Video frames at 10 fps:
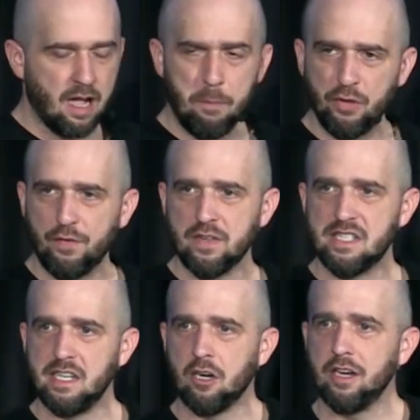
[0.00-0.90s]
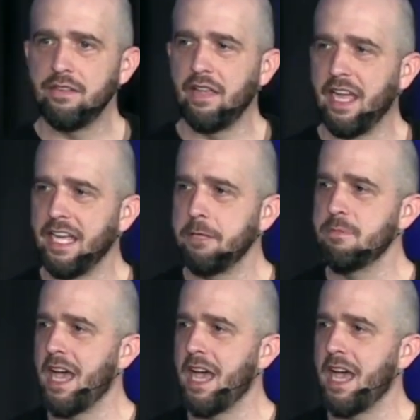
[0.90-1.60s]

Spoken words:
couple different series aimed